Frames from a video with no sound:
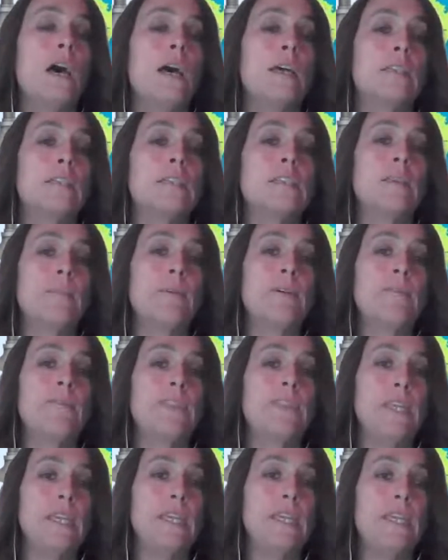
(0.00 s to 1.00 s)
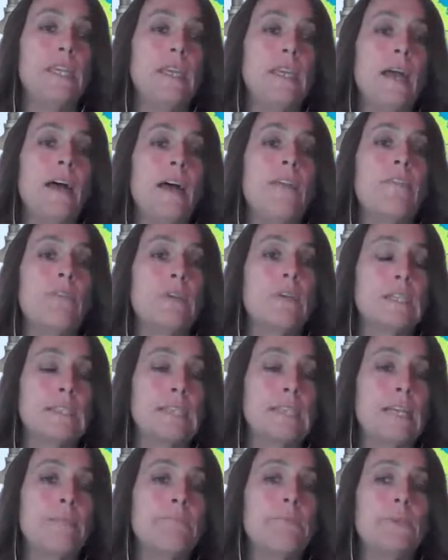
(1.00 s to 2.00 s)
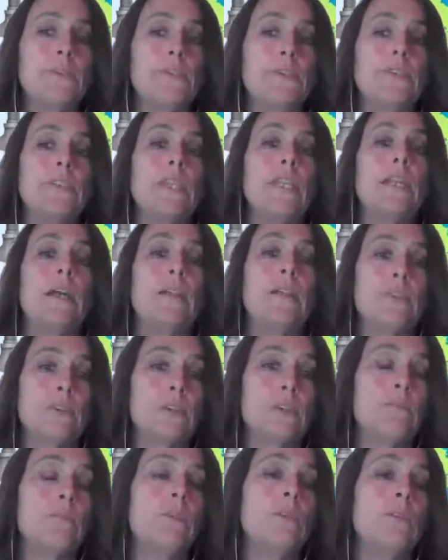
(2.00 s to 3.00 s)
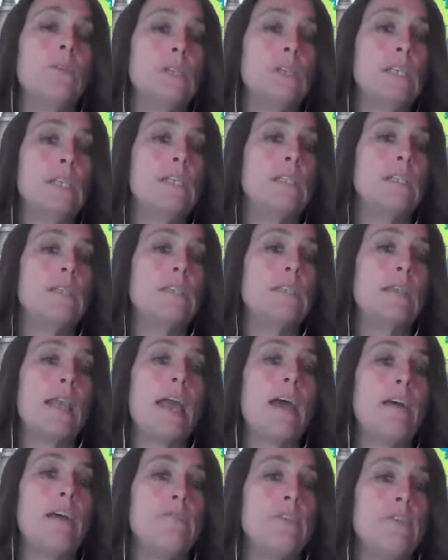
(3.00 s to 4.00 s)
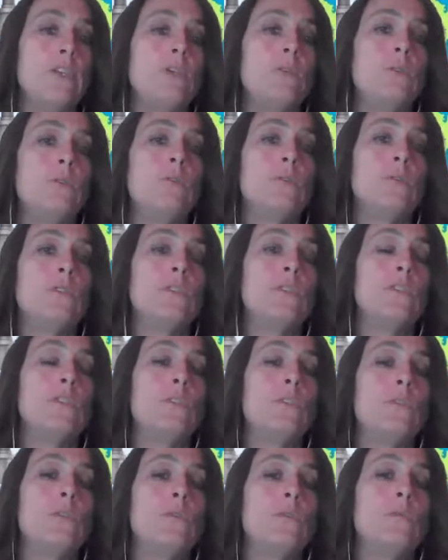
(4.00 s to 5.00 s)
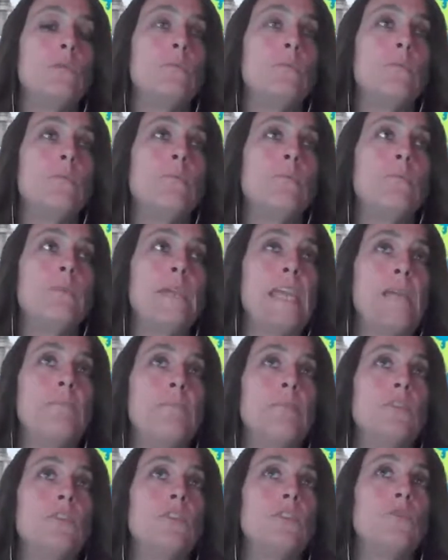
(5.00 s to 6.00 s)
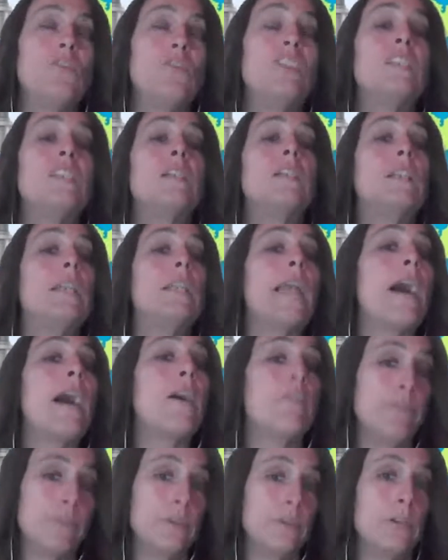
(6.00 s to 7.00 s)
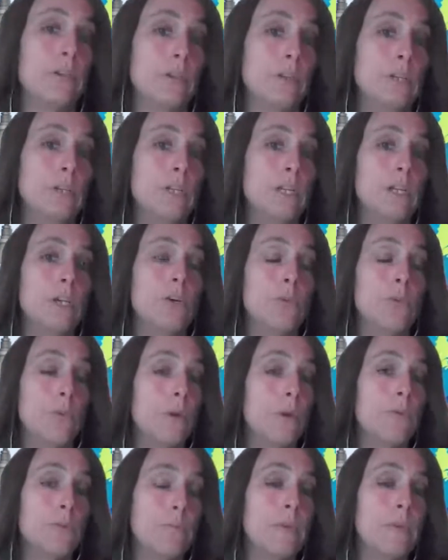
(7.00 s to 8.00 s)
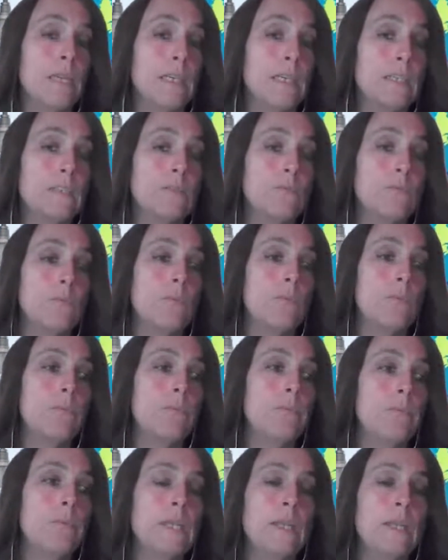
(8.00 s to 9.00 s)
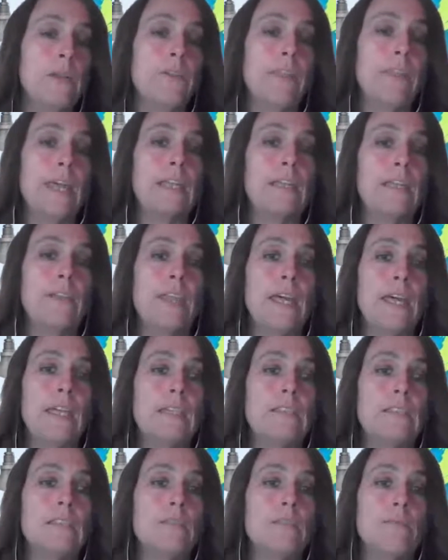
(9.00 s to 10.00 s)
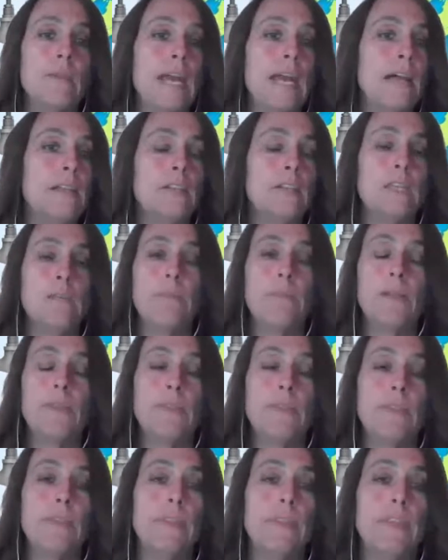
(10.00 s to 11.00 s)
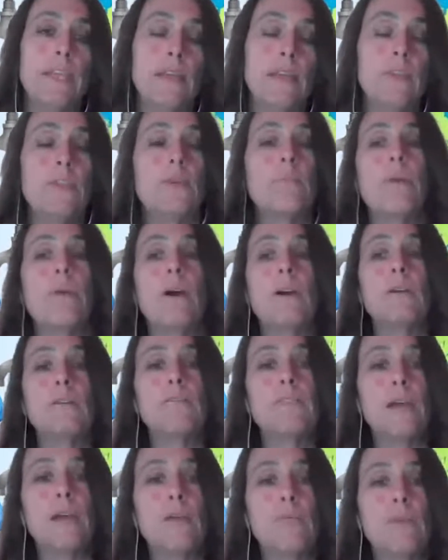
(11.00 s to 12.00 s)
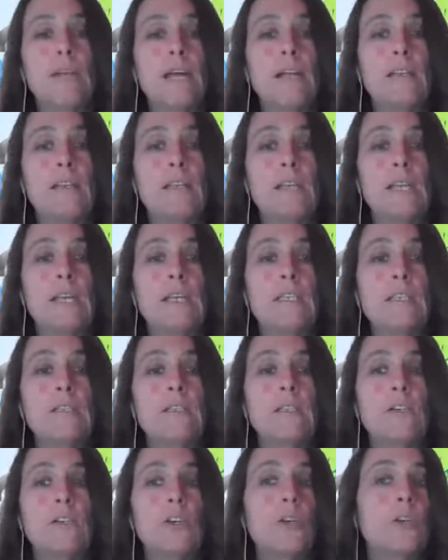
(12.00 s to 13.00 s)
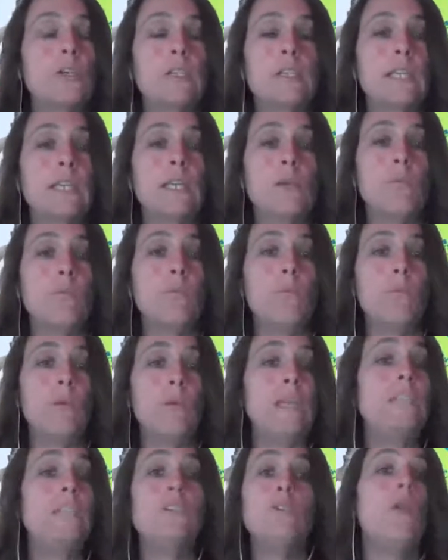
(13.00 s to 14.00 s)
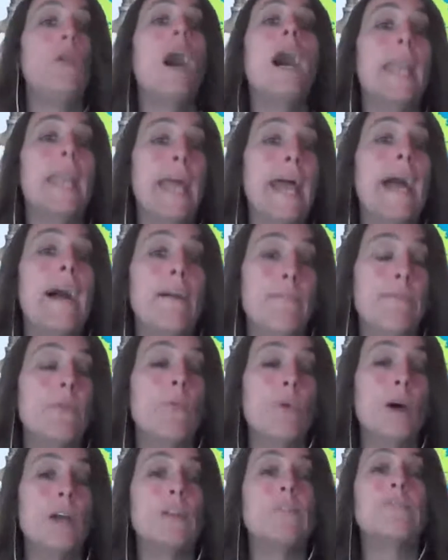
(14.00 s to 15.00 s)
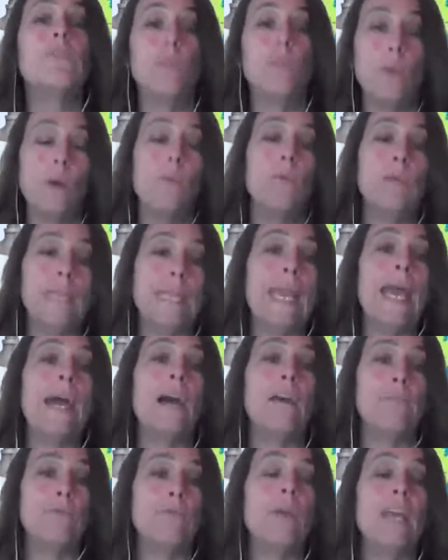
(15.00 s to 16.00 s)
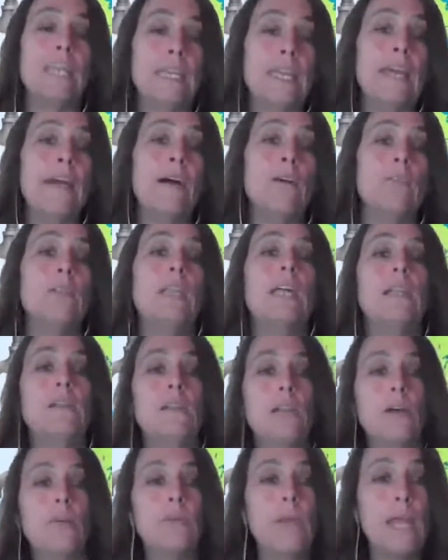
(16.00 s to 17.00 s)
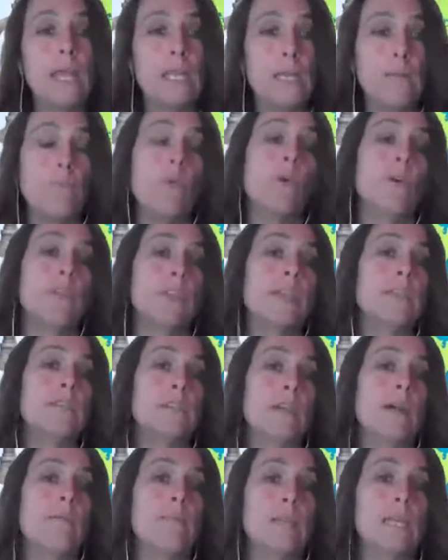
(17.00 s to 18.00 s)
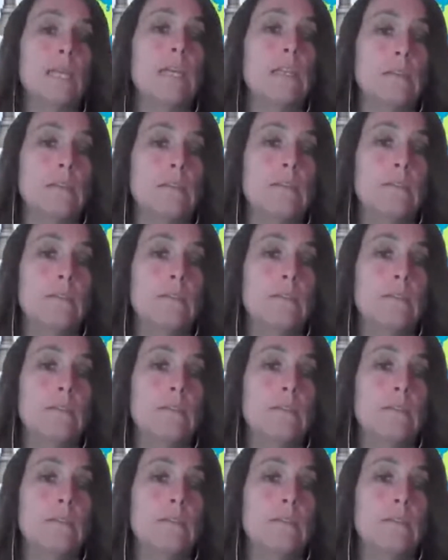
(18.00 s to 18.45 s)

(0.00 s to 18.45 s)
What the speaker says: some of the other examples that other communities have used to be able to still allow for growth, because that is the reality. But the other part of that reality is currently we do not have the water for what we have right now, let alone any more that's coming in.